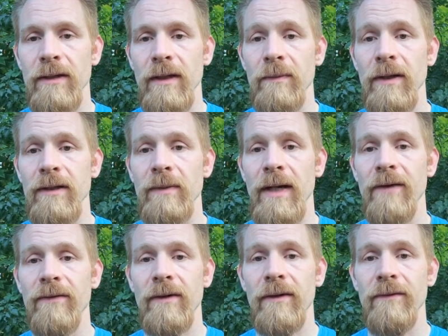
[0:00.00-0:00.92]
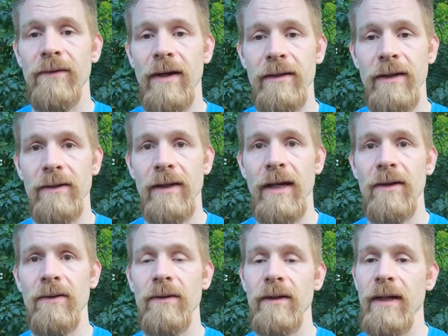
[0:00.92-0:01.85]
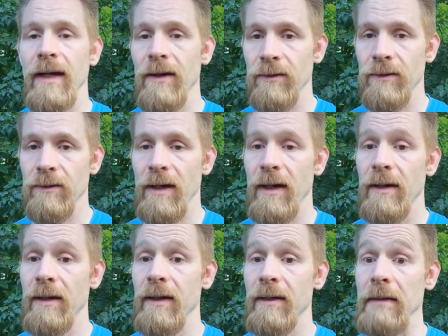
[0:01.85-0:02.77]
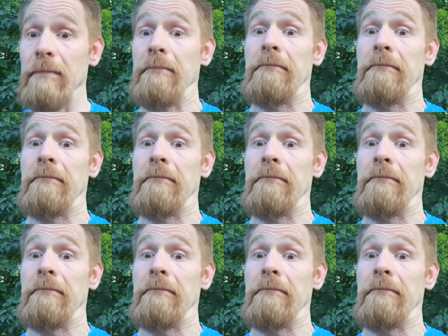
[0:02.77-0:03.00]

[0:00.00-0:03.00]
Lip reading: I placed my African fat-tailed gecko on the couch, and it